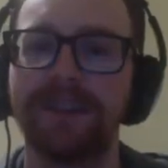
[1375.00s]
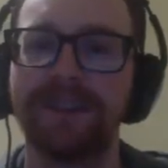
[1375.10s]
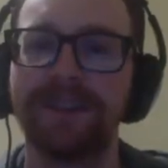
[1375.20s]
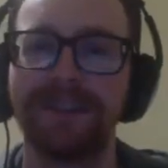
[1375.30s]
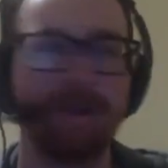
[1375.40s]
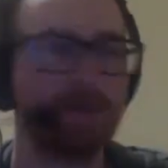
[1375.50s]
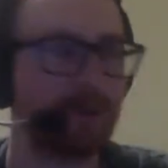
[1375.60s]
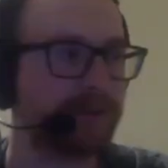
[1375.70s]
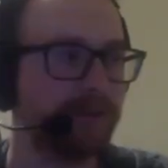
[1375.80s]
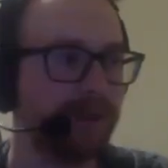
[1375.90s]
Yeah,
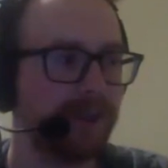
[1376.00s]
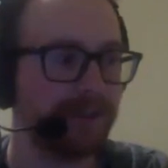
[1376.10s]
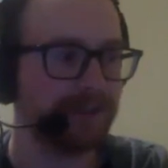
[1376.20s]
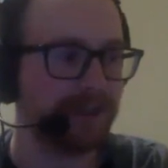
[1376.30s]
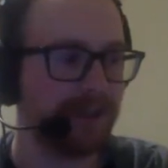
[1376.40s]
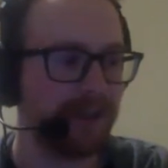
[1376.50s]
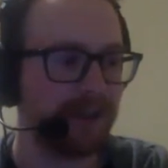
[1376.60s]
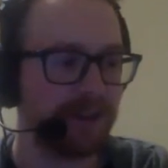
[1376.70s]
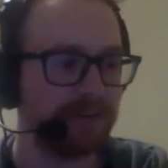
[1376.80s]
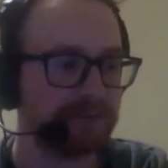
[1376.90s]
possibly.
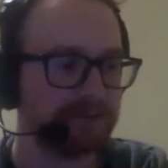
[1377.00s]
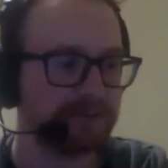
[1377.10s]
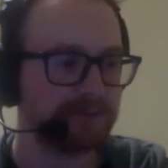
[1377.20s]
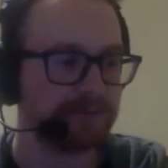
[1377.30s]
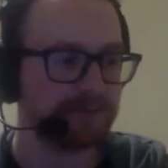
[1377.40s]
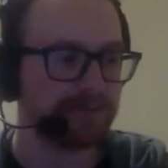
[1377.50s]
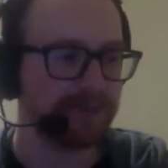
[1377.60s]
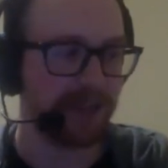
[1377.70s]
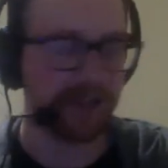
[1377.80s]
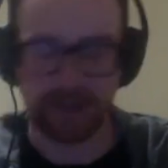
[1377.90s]
I
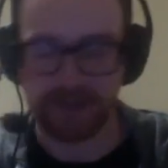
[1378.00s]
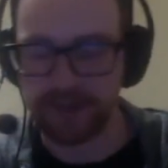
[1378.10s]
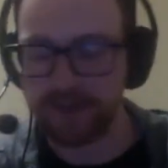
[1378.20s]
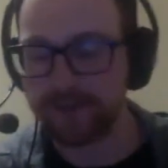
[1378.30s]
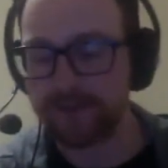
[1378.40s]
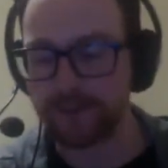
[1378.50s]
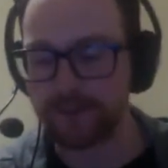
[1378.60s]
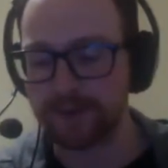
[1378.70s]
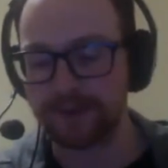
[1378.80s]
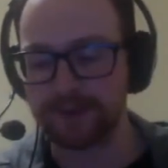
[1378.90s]
thought,
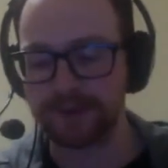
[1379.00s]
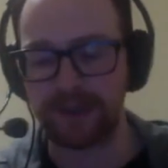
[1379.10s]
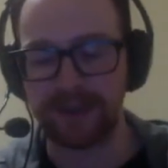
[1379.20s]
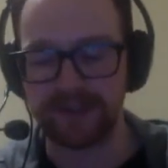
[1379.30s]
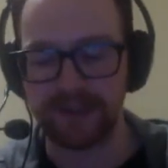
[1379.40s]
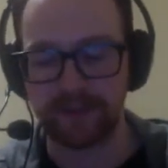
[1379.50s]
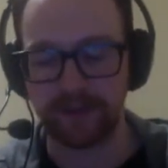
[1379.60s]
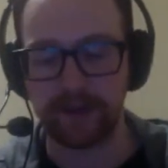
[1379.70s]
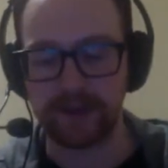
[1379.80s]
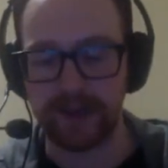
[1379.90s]
he didn't have a great
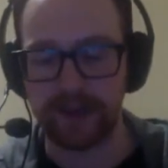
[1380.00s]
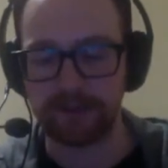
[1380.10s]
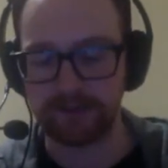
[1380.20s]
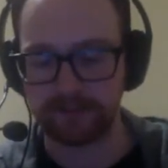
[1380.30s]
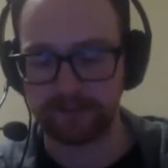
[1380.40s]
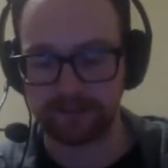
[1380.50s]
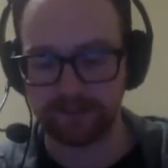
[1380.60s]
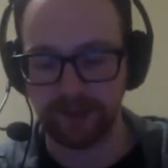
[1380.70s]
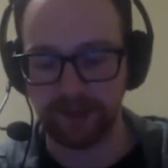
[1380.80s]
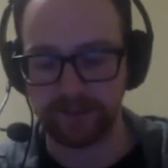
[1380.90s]
game
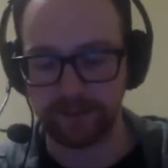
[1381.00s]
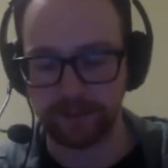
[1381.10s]
overall.